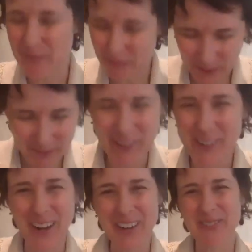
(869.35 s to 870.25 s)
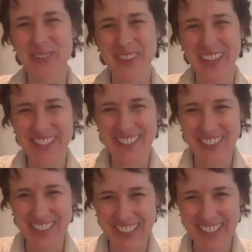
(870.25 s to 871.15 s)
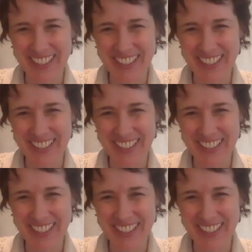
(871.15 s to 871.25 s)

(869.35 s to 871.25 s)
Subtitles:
we're very grateful. Thanks a lot, Linda.